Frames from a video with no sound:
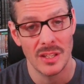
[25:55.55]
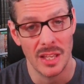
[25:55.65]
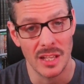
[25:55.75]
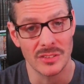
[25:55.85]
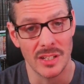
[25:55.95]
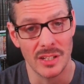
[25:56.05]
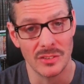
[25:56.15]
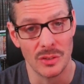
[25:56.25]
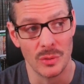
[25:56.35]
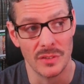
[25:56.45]
Exiles
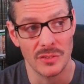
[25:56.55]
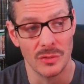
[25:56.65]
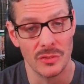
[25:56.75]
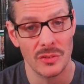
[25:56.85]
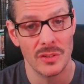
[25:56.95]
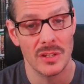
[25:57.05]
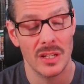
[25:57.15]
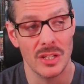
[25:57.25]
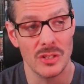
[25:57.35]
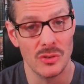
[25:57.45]
of the Well of Souls.
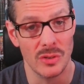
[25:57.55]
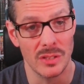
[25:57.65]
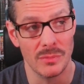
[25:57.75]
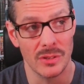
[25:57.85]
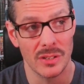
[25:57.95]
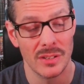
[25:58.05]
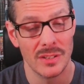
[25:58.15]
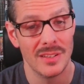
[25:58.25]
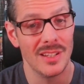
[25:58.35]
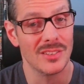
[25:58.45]
I enjoyed the book.
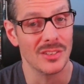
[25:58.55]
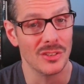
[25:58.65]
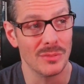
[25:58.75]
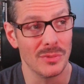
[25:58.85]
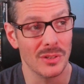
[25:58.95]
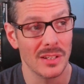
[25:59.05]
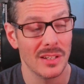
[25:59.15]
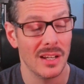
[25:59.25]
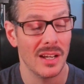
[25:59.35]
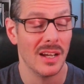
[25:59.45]
It's a good book.
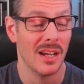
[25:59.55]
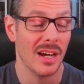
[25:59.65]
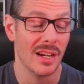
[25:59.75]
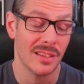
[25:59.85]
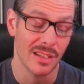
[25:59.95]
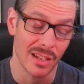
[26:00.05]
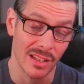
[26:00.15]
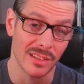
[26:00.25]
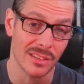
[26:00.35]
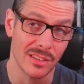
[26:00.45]
I think I
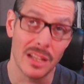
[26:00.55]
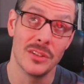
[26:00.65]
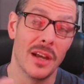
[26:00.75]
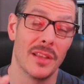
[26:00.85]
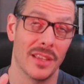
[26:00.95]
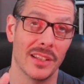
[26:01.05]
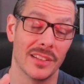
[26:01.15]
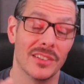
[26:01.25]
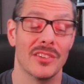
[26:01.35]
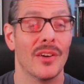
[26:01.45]
like this. I, I think I
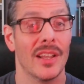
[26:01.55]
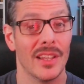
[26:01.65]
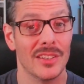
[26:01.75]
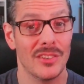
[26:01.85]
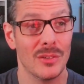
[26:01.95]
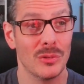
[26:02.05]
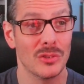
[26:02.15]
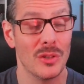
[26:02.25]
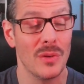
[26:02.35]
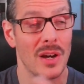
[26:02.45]
like the sequel. I like the sequel
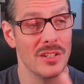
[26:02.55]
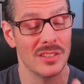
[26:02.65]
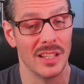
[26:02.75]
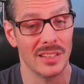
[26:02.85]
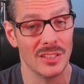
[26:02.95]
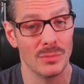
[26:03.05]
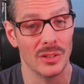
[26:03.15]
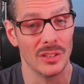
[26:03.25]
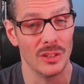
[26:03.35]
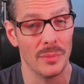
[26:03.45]
too. I just like this
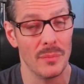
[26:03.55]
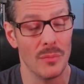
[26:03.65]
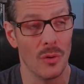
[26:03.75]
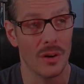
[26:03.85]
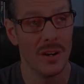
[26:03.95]
book a little bit more.